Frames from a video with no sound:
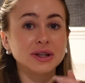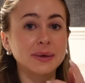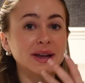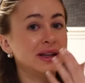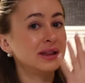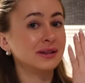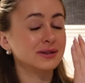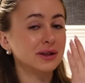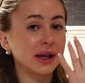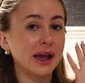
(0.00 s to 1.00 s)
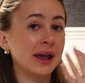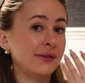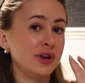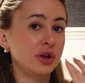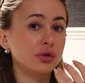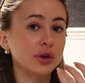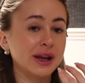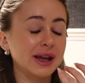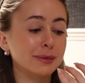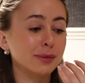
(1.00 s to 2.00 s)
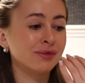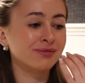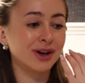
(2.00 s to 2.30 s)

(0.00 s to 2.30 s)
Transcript: So anything that's like a heavy cream,